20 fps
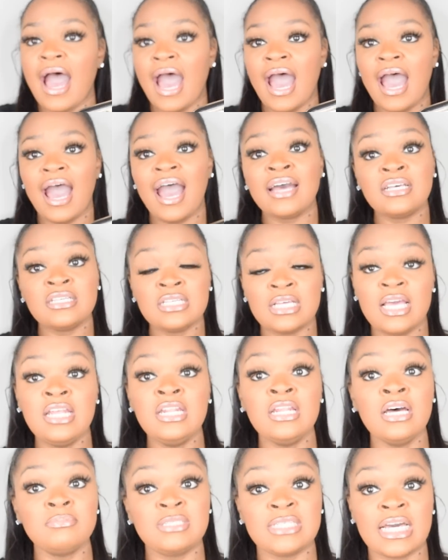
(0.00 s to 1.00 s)
I
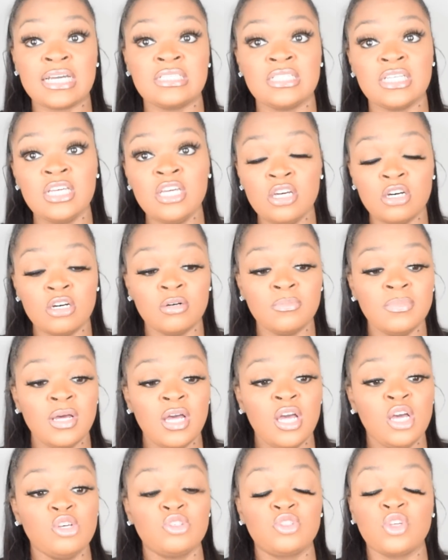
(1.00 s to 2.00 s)
end up texting him.
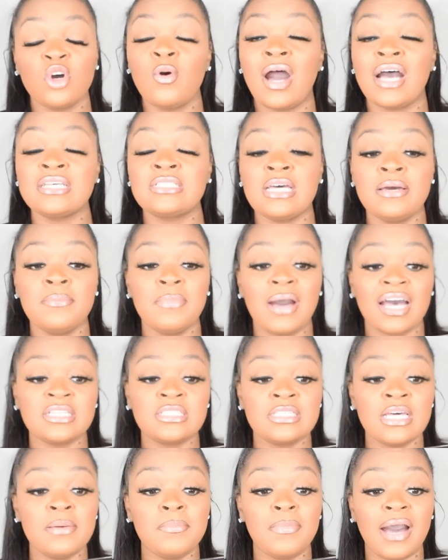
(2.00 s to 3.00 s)
So I
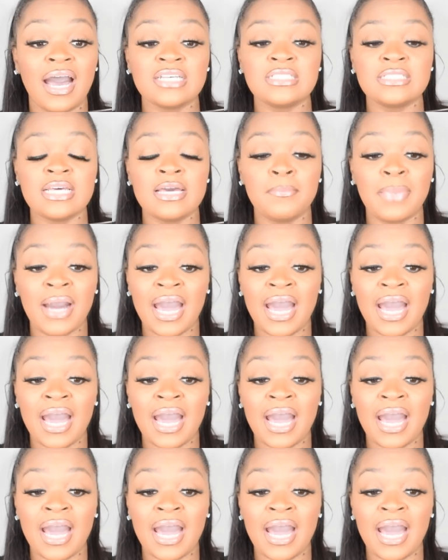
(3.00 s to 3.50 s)
said,